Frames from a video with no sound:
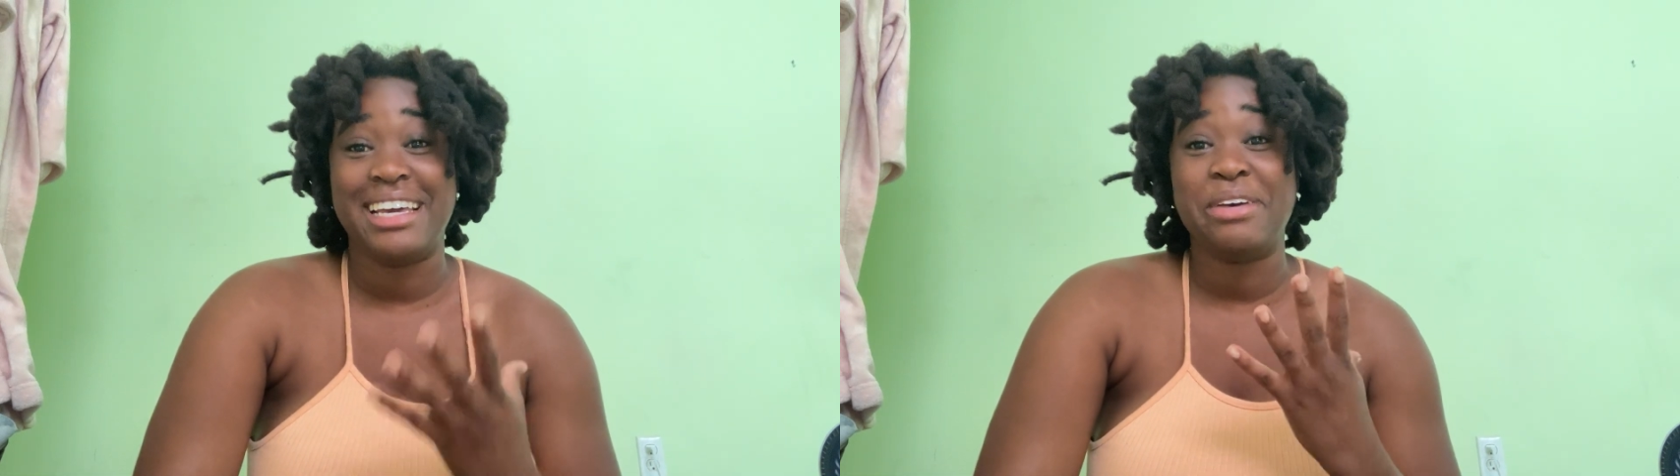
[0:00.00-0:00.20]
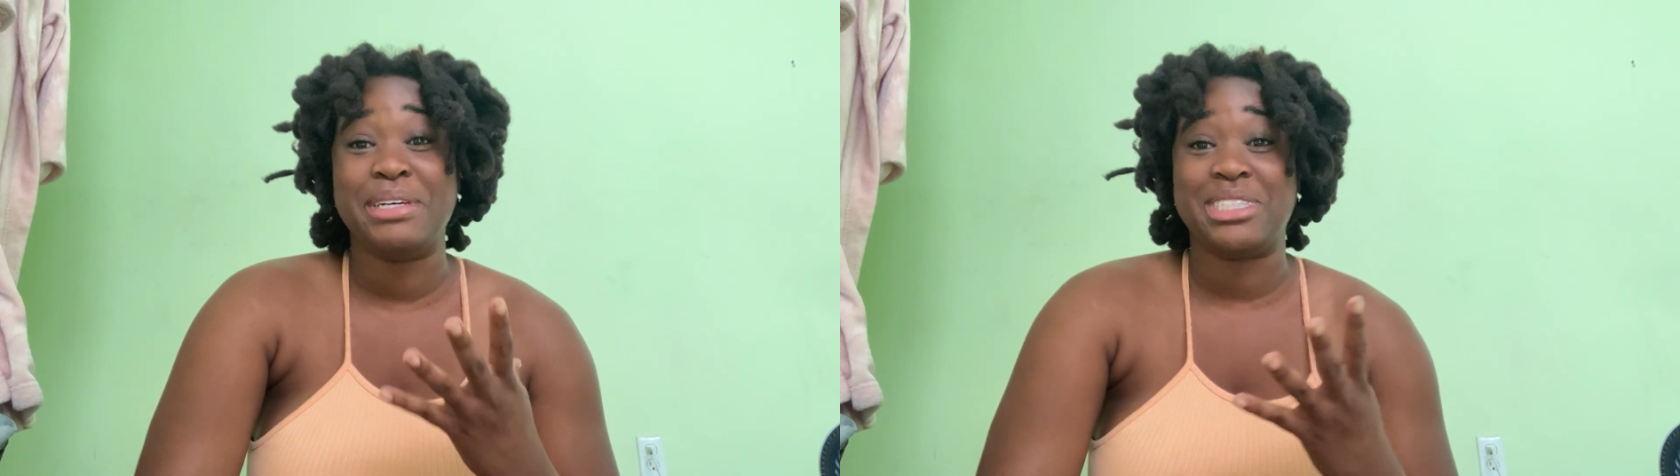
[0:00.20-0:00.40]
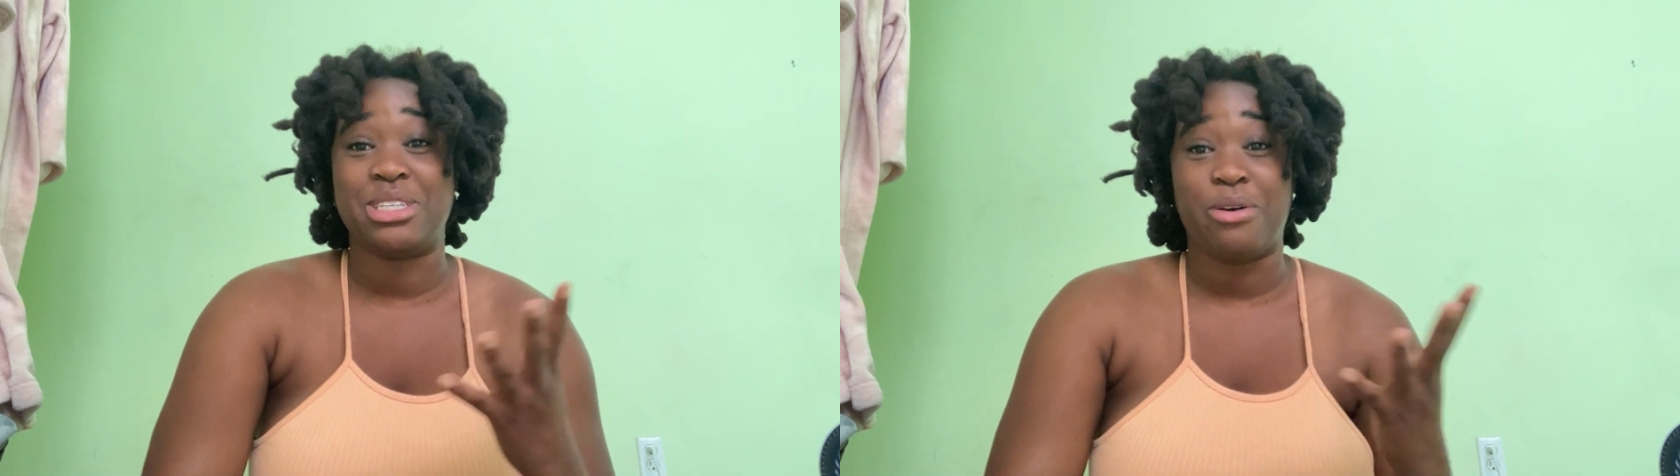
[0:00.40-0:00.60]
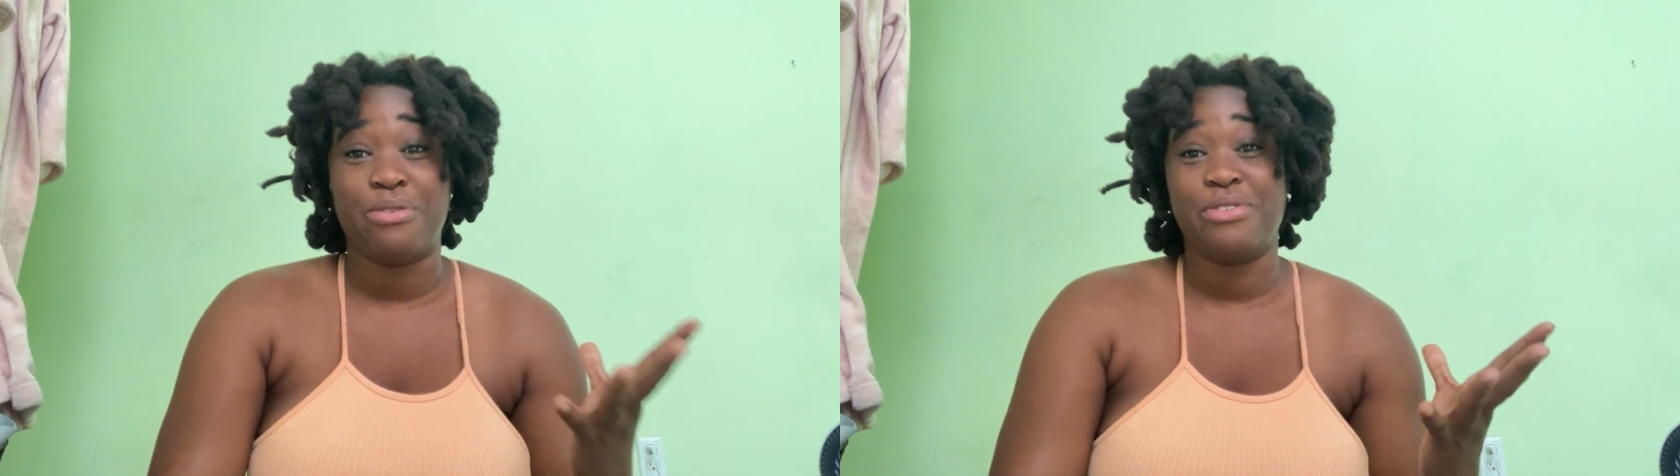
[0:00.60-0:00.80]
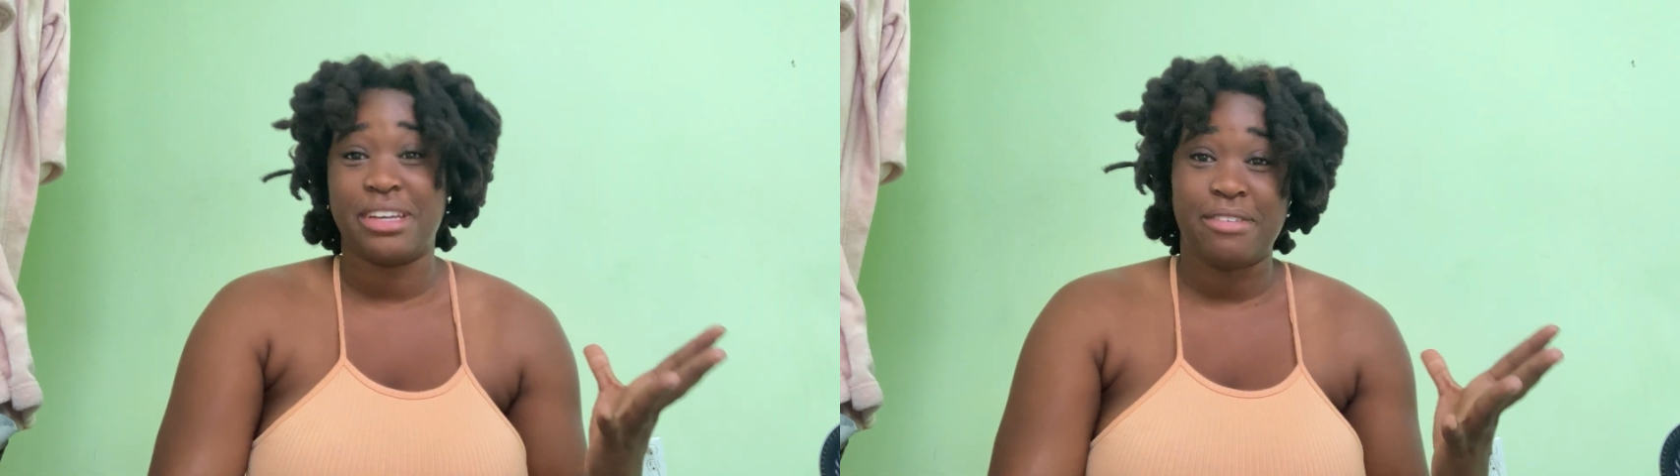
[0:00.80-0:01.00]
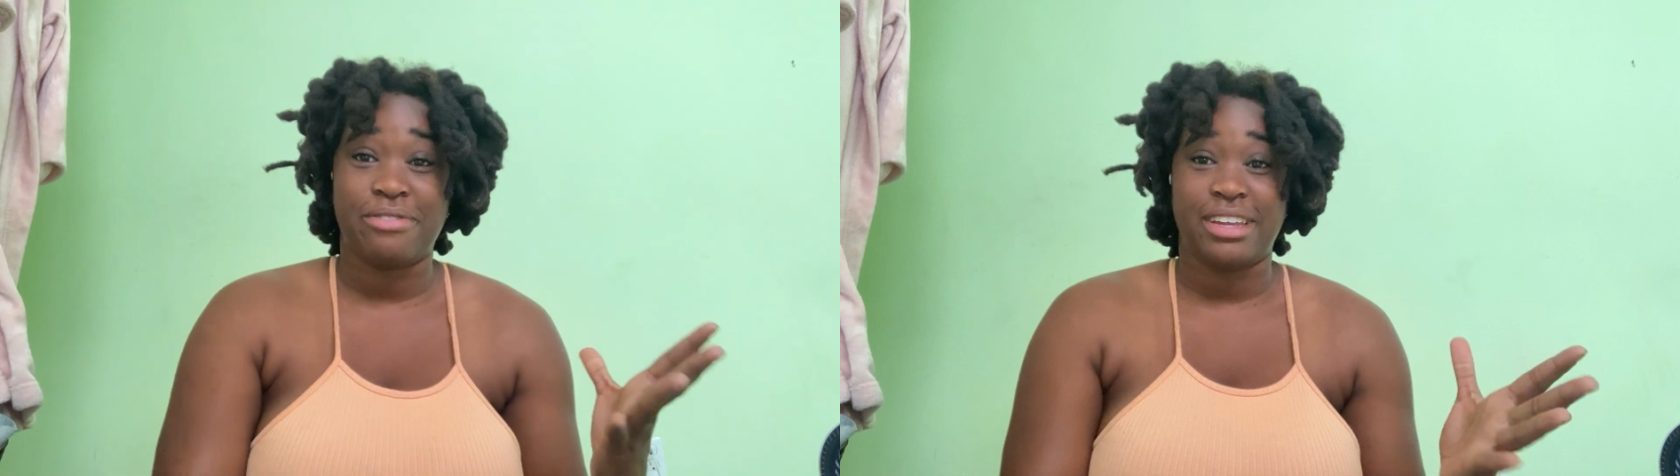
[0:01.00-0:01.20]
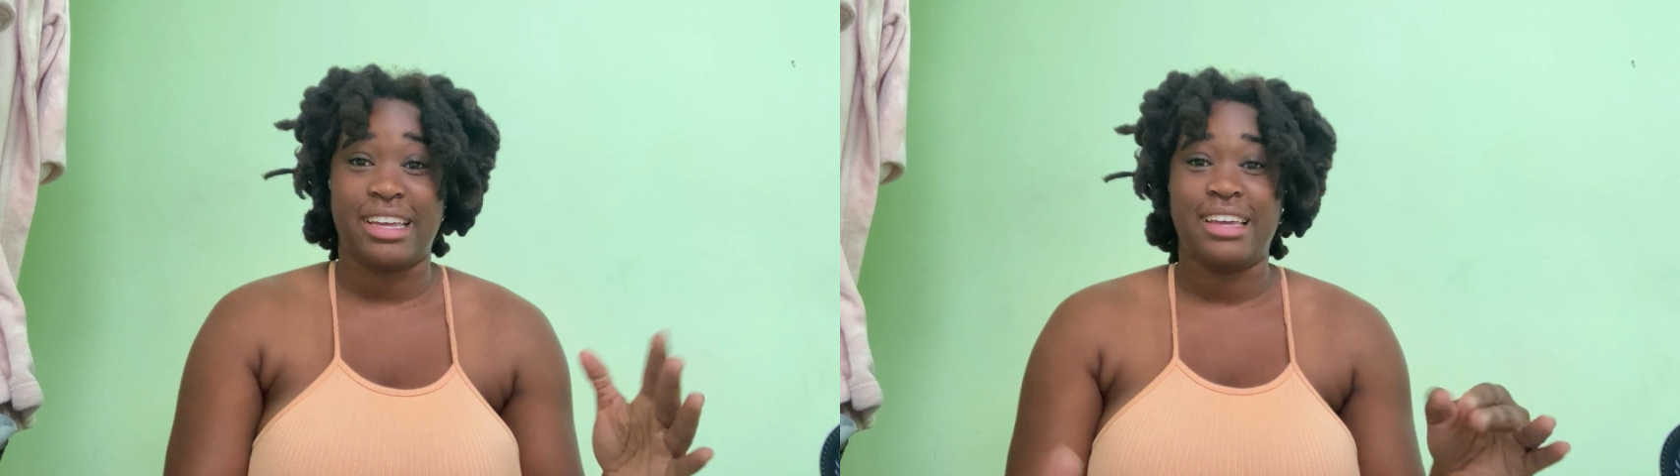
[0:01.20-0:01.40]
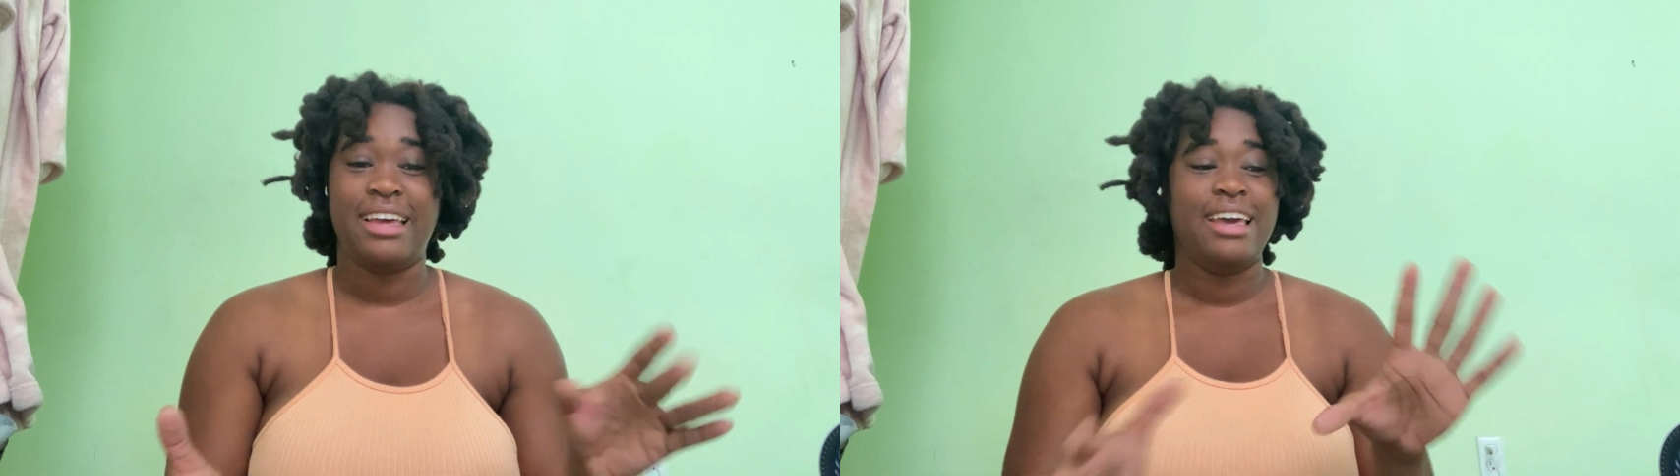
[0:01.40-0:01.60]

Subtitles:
It was so freaking funny.